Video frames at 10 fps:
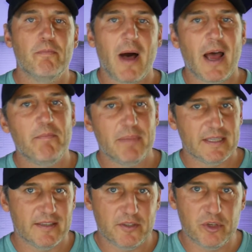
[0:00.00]
My
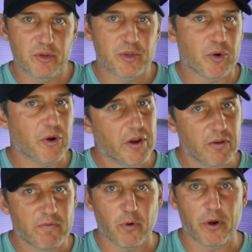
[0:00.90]
Business
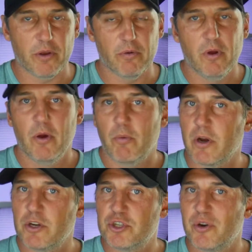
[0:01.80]
tutorial for you. We're
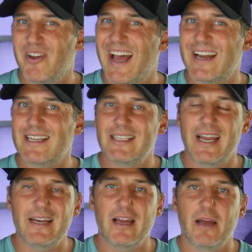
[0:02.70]
going to show you how to
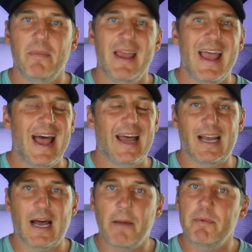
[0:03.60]
set it up, how to
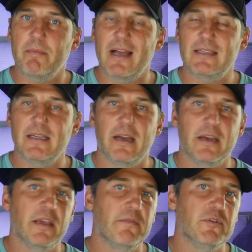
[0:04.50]
optimize it,
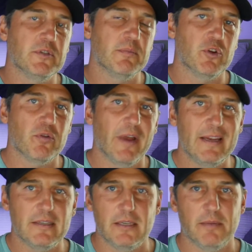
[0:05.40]
and give you some
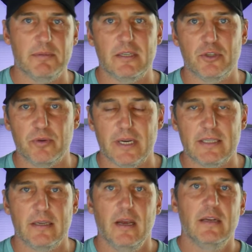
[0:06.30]
great tips and
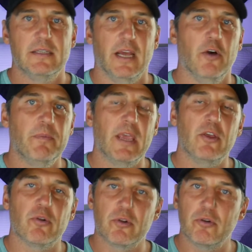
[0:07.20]
tricks to help get
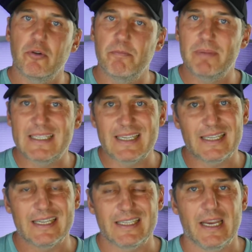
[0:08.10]
your Google business
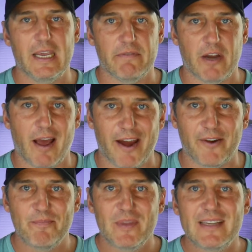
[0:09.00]
listing even
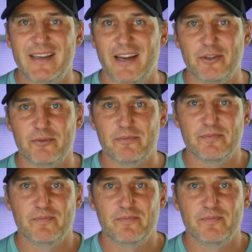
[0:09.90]
higher. Stay tuned.